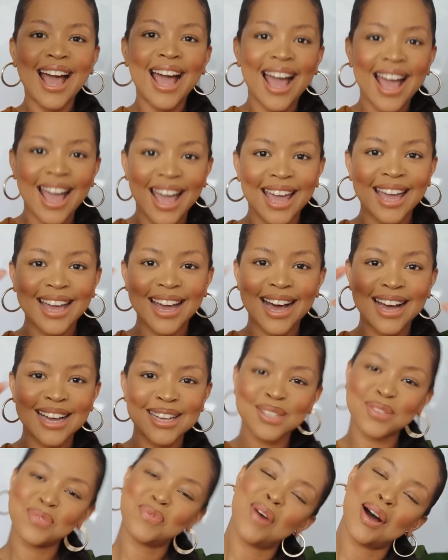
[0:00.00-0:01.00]
Hey
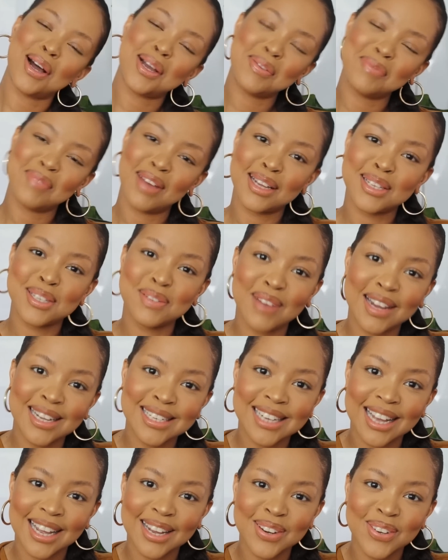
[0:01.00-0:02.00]
guys, welcome back to my
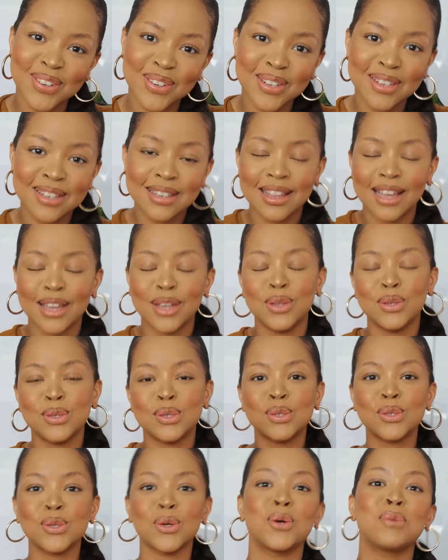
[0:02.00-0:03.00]
channel. Thank you
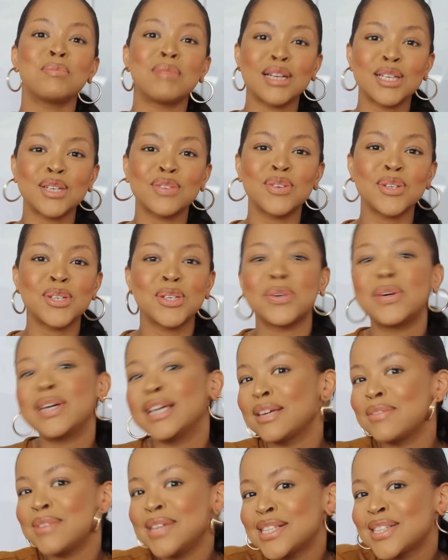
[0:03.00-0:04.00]
so much for
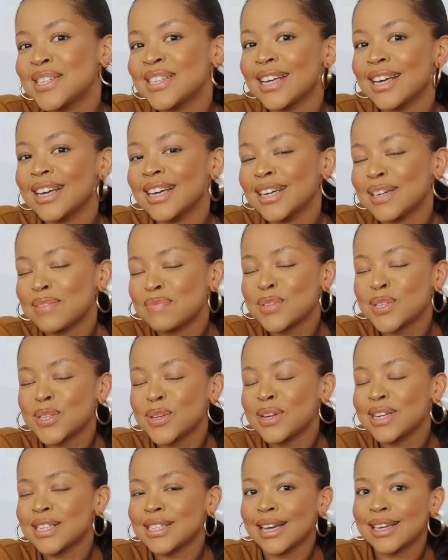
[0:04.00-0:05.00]
joining me today. I'm so
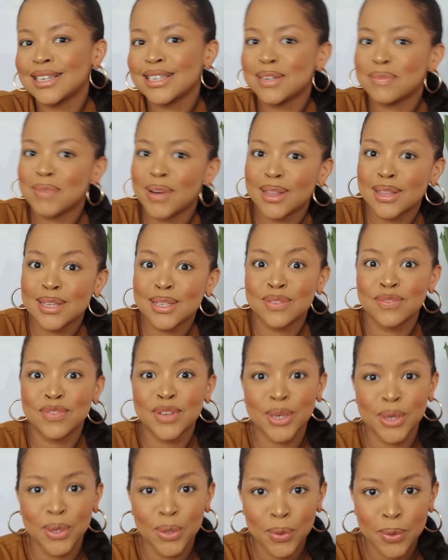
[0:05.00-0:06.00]
excited about this
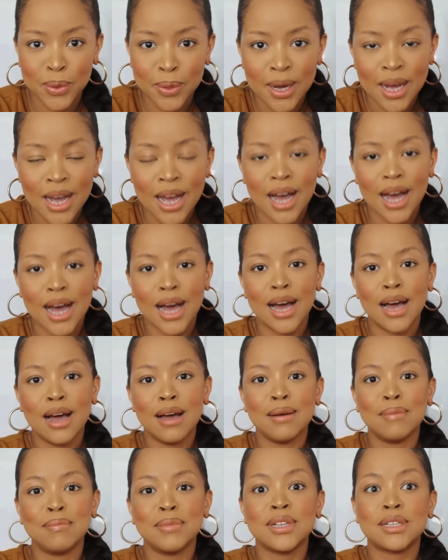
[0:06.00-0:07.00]
video.
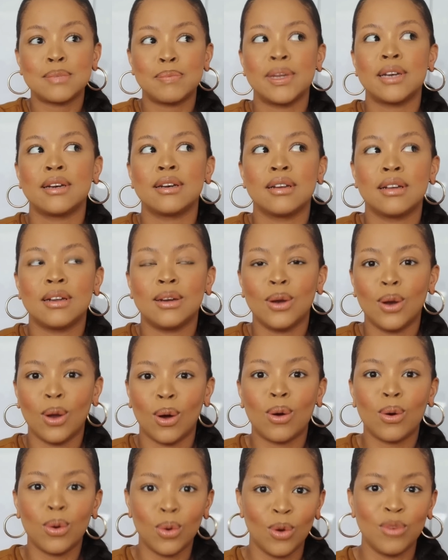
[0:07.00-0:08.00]
It's been
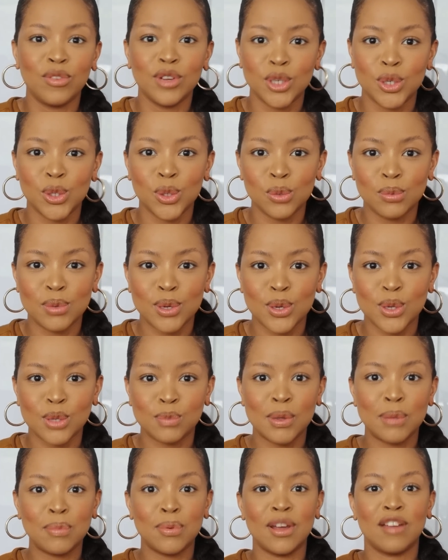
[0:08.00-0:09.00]
long overdue because
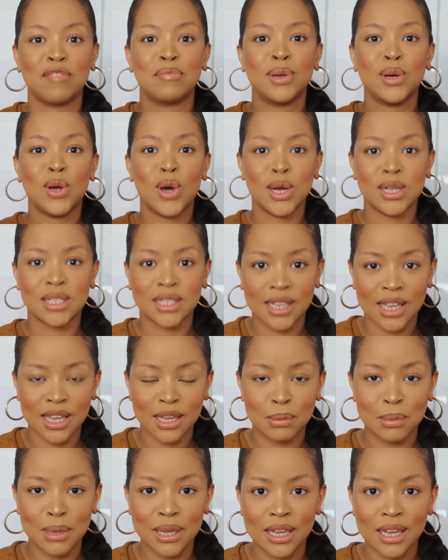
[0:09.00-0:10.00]
people have been
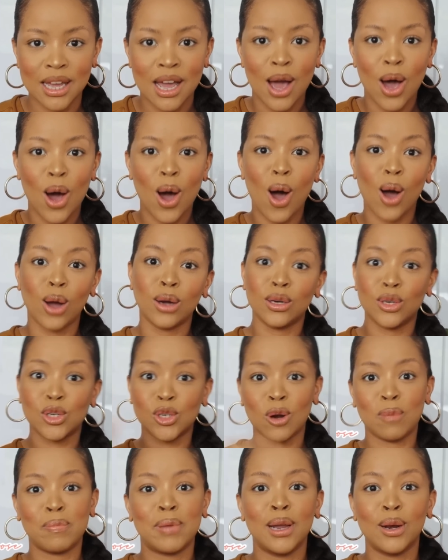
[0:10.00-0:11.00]
asking me on
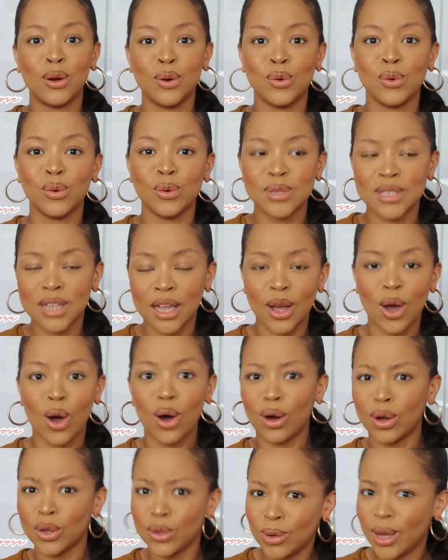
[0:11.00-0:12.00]
Shop Helen Rose, like,
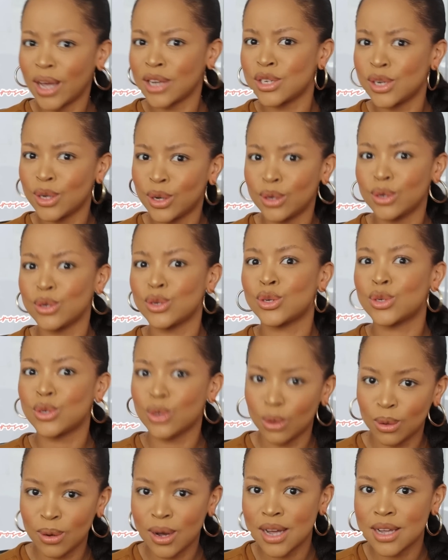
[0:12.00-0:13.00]
are you actually going to
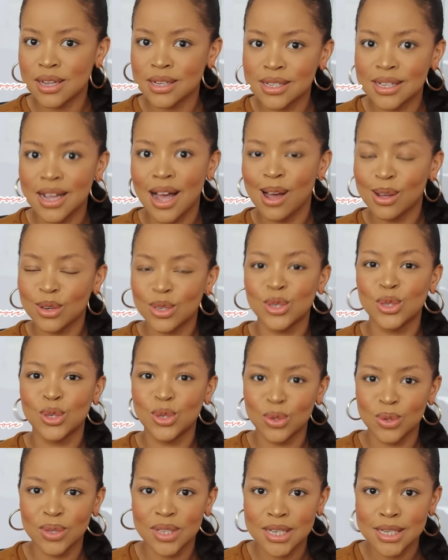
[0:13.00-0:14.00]
show us how to
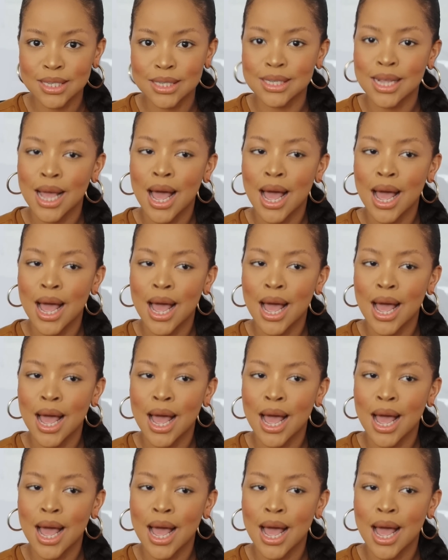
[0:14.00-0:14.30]
do this?